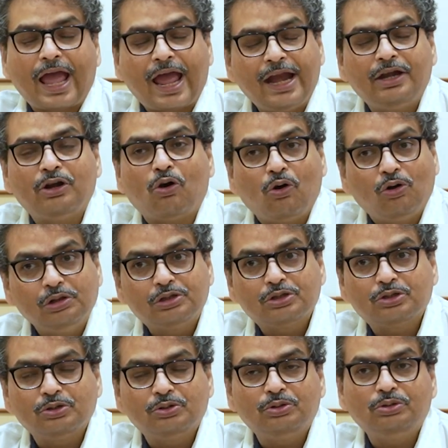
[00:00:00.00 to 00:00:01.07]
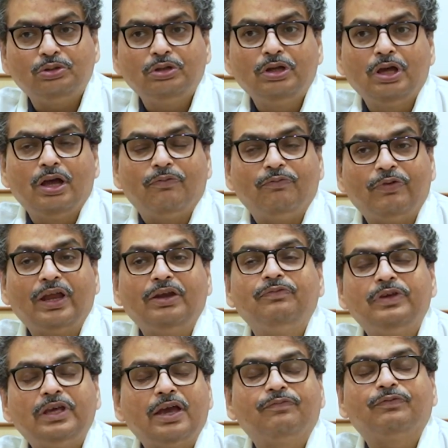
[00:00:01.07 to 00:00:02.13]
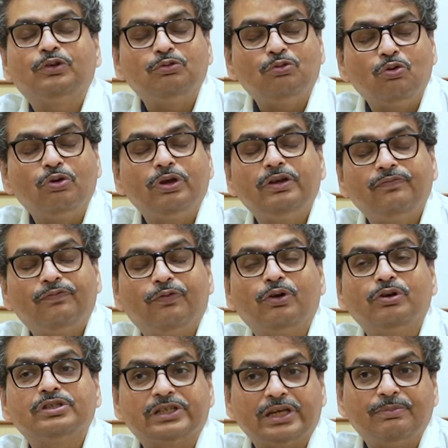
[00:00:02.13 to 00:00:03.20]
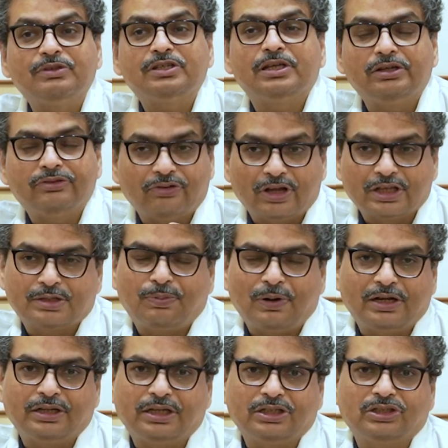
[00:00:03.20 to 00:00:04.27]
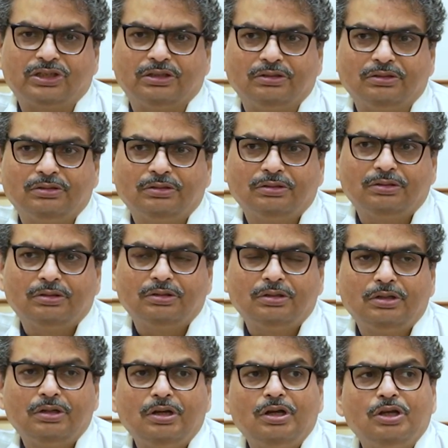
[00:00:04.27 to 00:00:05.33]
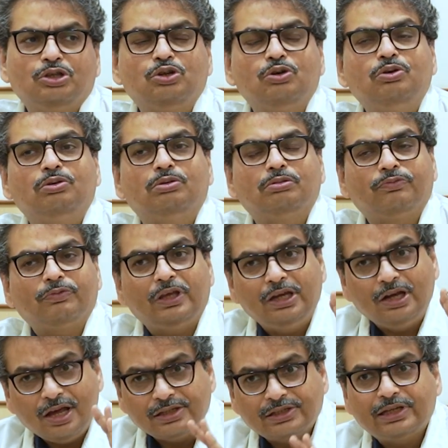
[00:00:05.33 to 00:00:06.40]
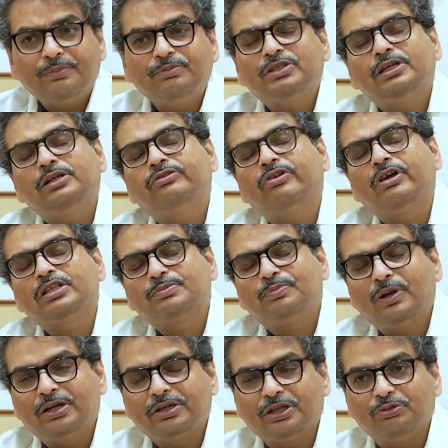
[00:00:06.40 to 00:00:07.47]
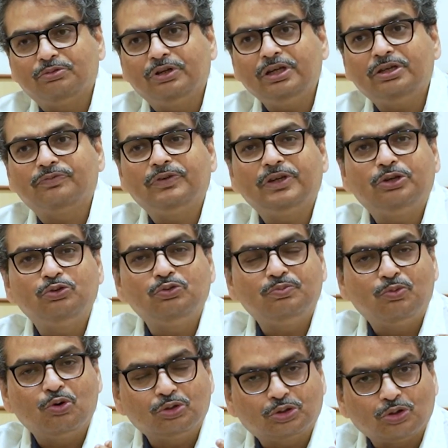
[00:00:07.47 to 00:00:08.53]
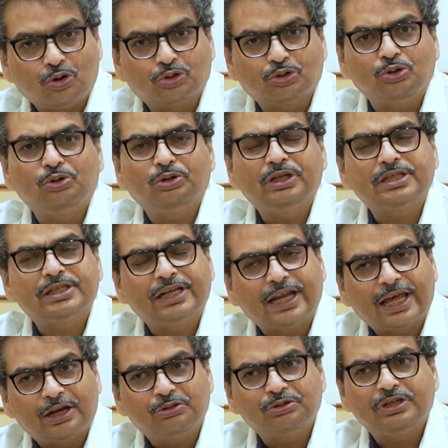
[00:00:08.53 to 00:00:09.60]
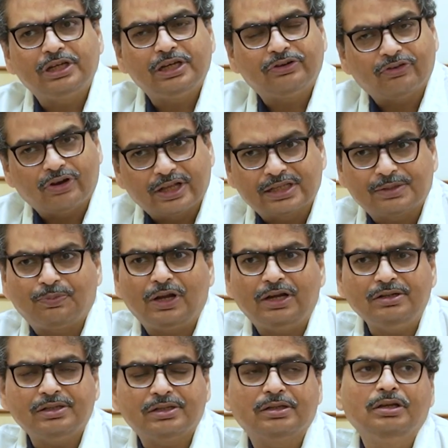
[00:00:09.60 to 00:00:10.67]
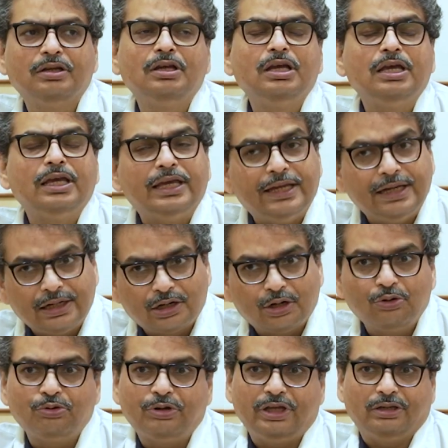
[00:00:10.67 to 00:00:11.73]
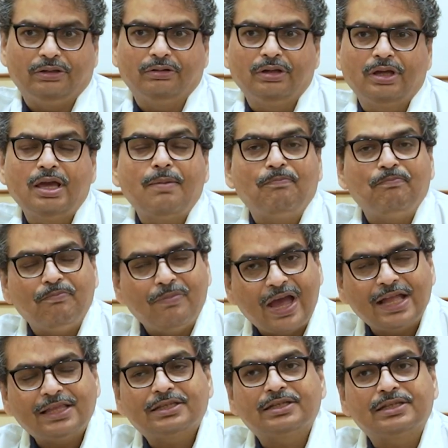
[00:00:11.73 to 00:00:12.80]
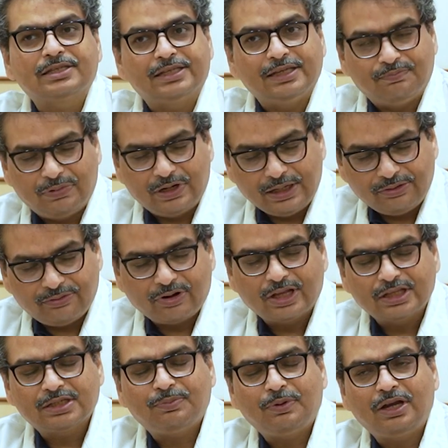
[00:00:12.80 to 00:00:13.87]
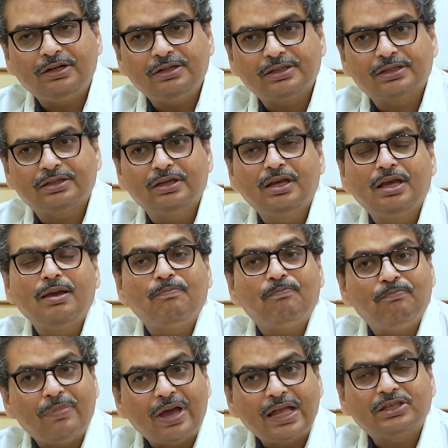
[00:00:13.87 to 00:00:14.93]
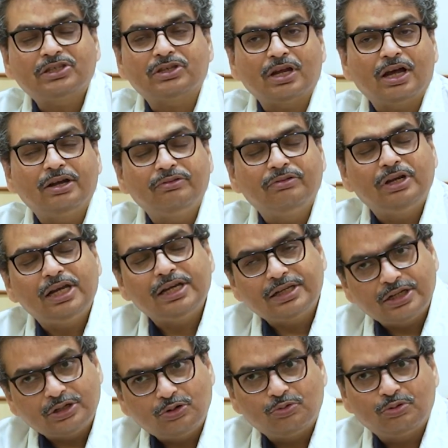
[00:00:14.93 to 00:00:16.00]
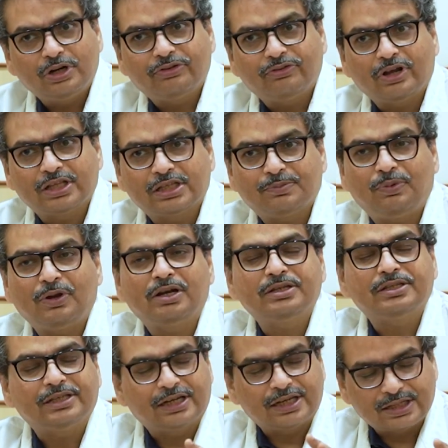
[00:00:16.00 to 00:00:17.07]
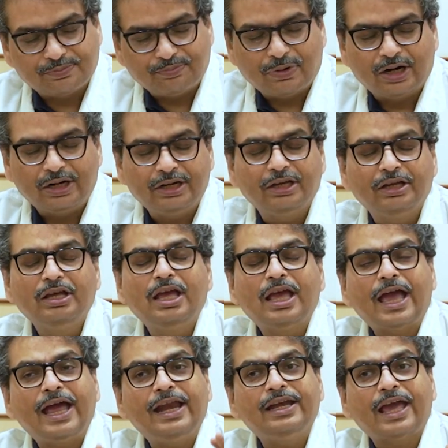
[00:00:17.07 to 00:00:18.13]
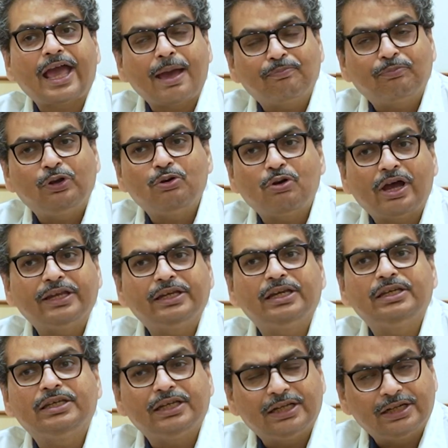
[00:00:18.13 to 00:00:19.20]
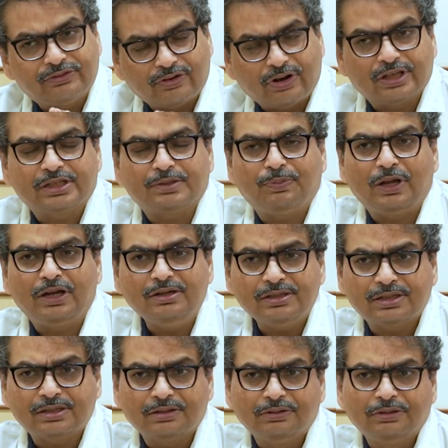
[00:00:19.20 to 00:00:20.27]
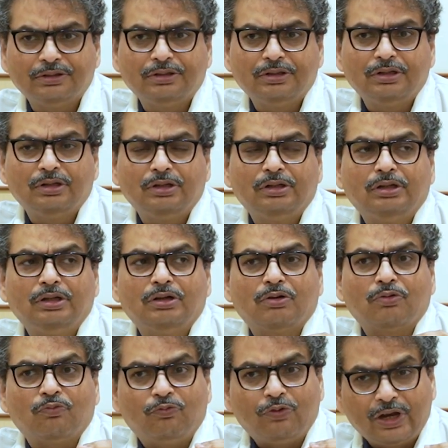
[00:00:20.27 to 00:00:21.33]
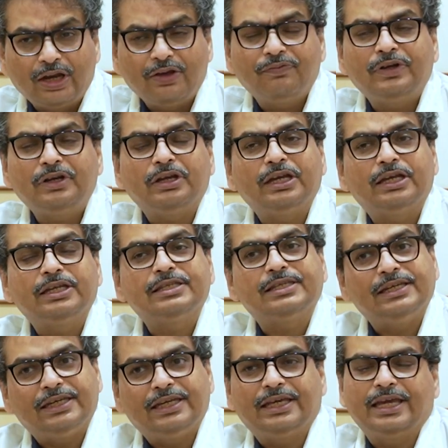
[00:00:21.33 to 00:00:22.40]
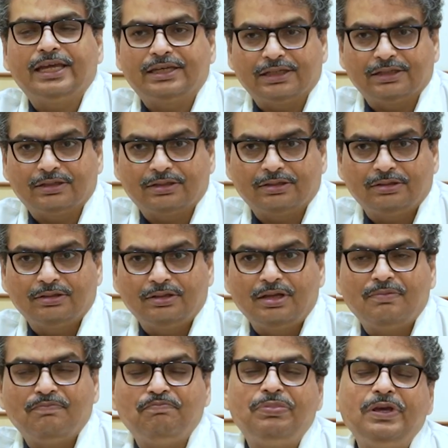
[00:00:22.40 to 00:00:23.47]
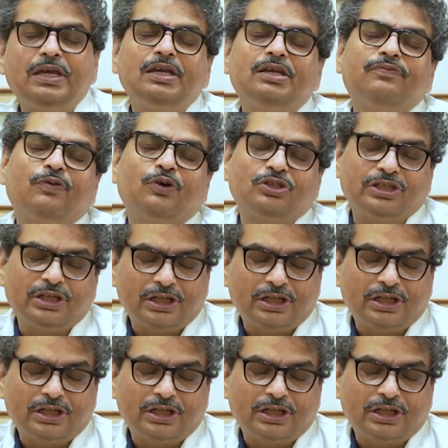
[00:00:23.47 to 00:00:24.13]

and also when we have to go in for stem cell transplantation. So, in our stem cell transplant unit, we do both autologous and allogenic transplants, including matched sibling transplants, matched unrelated donor transplants, that is, MUD, and haploidentical transplants whenever it is indicated, be it for